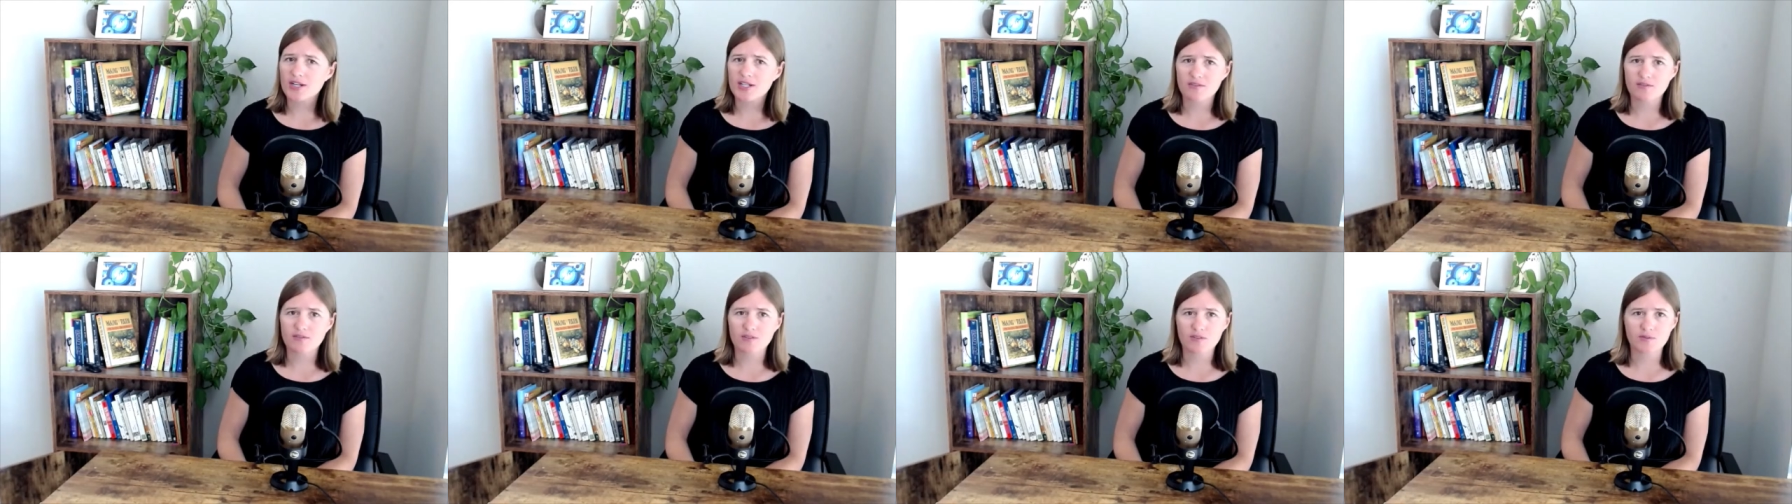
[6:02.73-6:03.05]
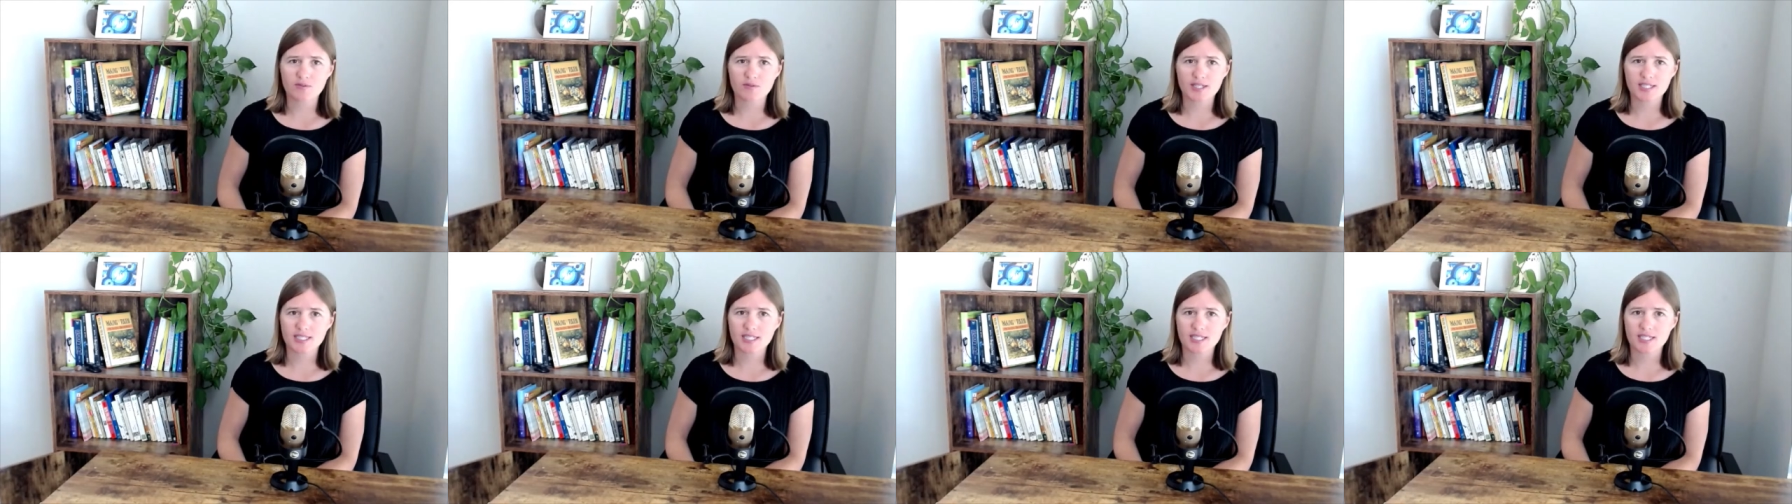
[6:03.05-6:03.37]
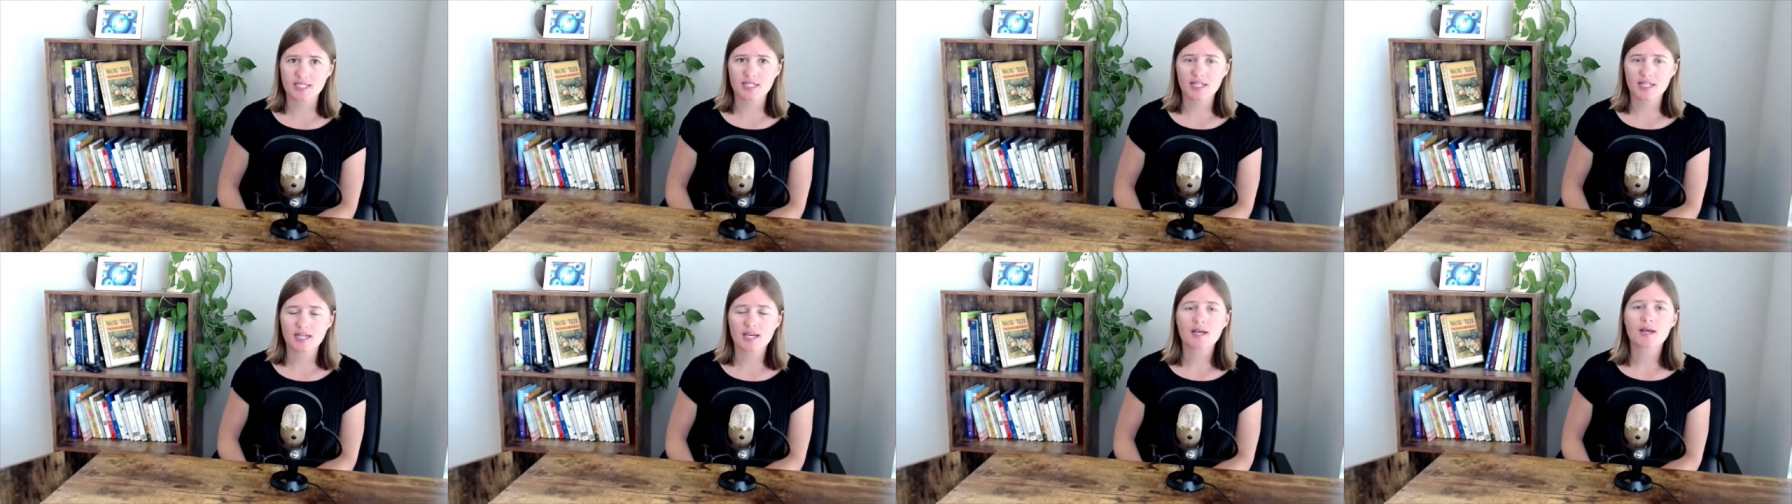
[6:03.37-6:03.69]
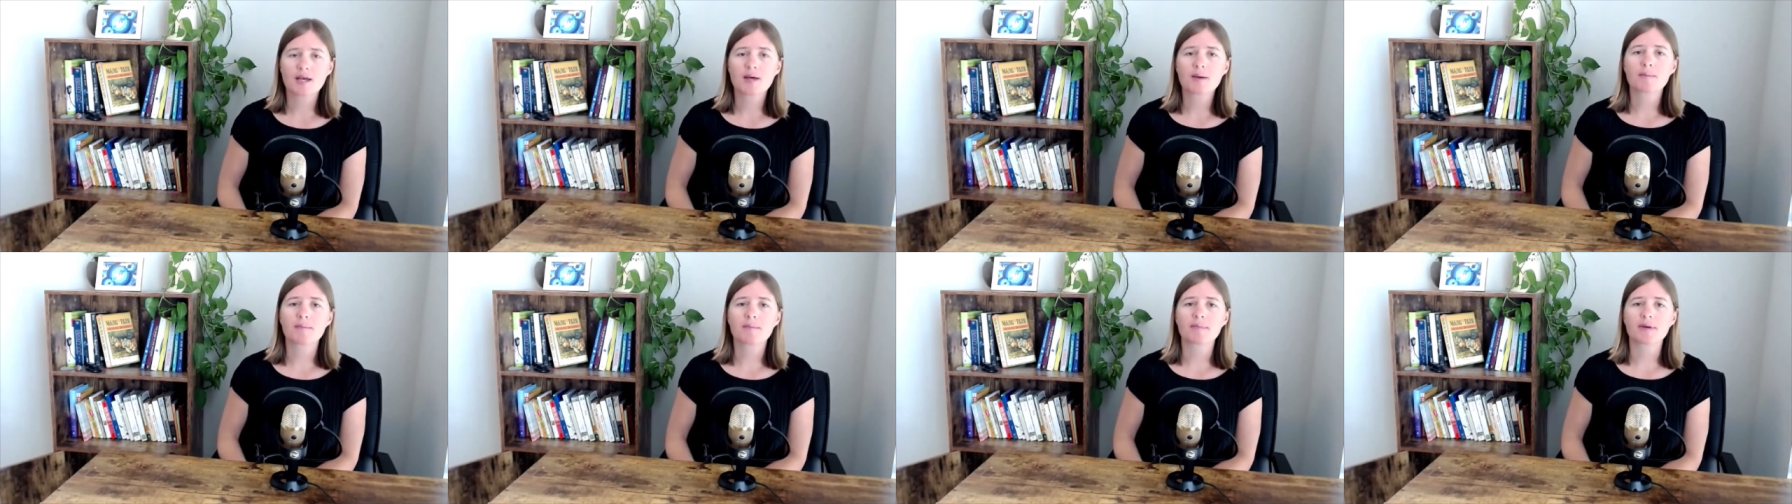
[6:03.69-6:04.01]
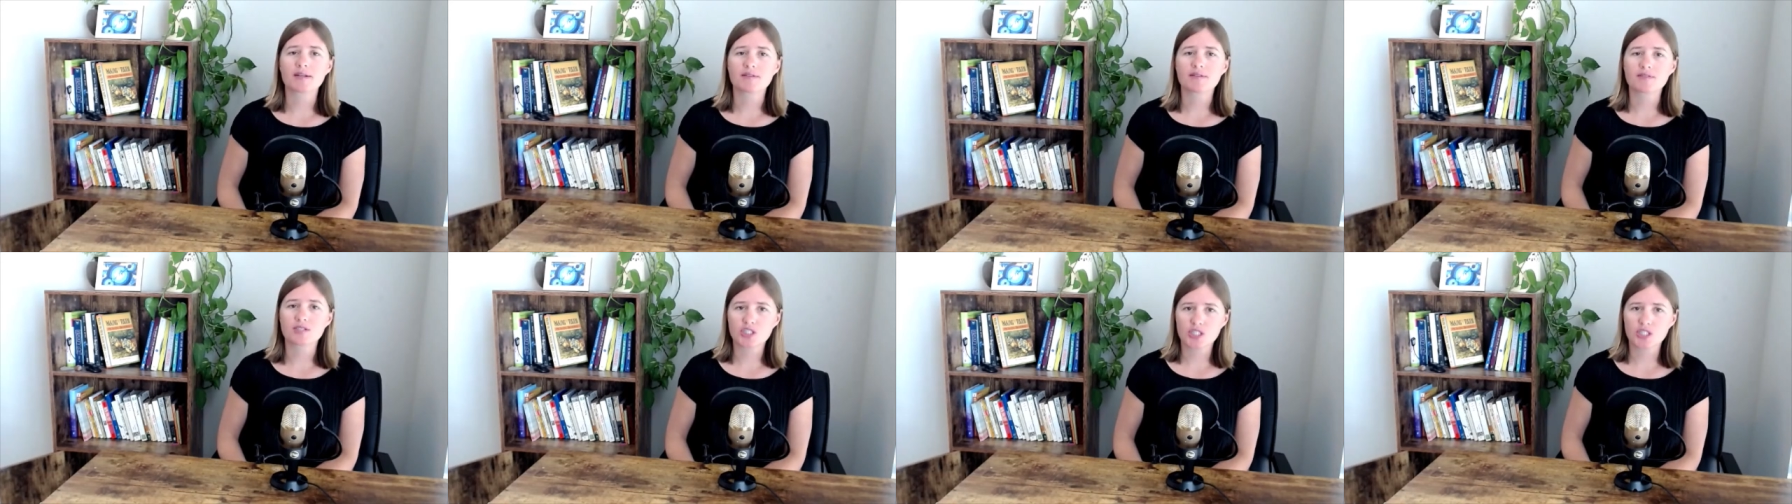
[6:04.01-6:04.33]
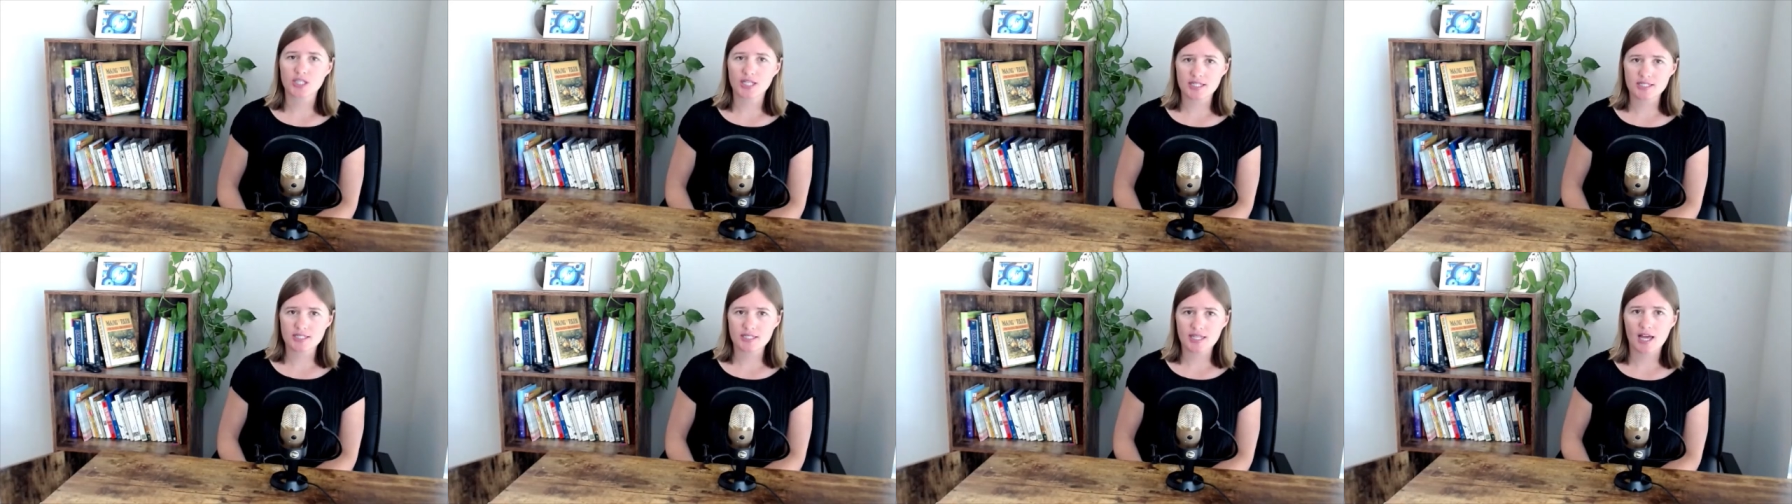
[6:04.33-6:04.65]
different reason, but if she
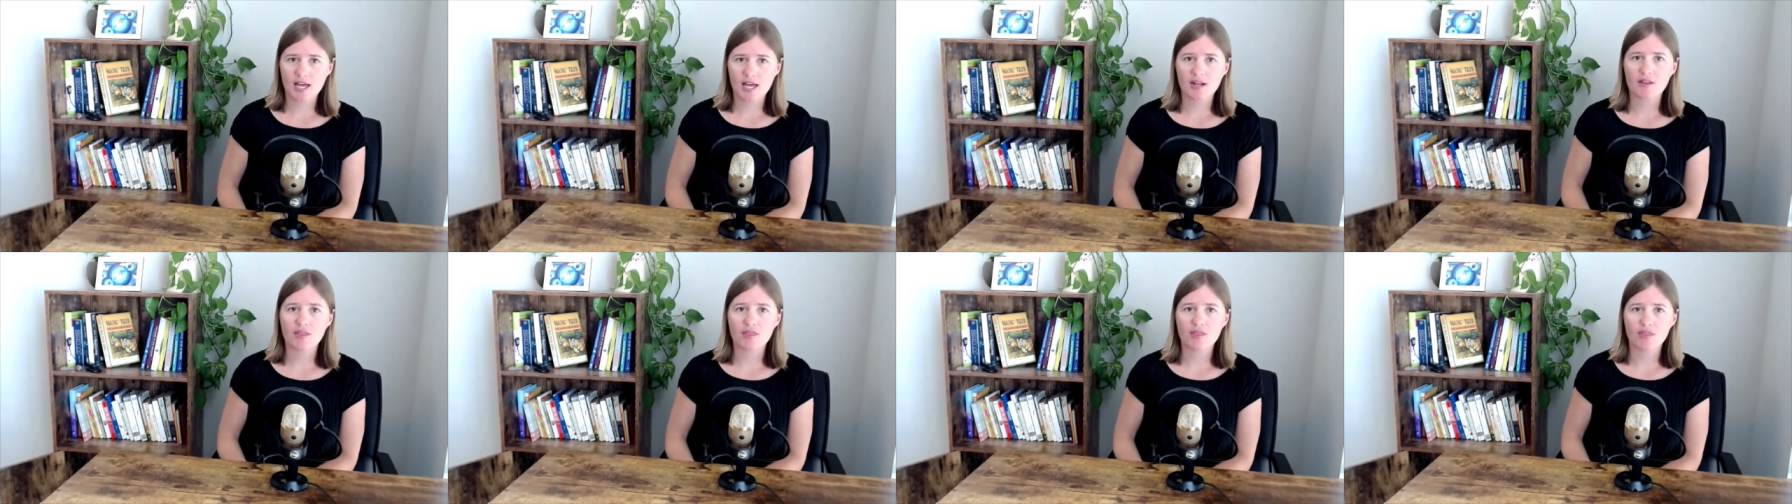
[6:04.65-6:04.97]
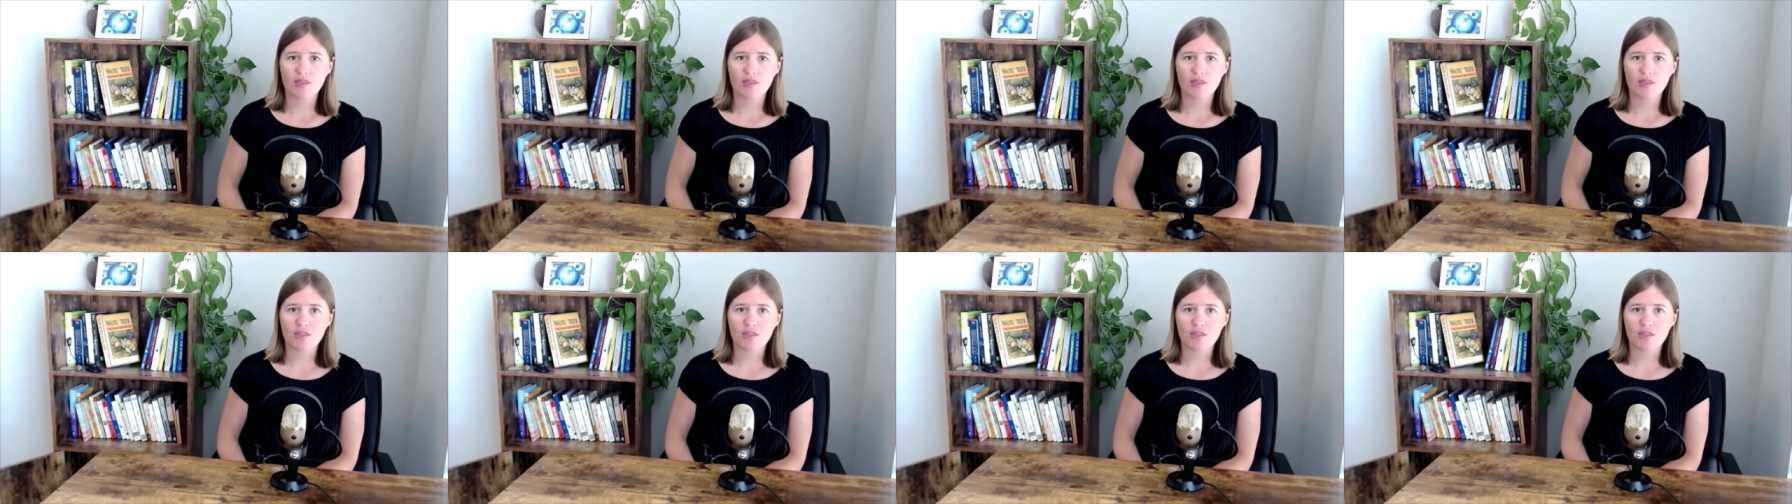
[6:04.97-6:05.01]
has had a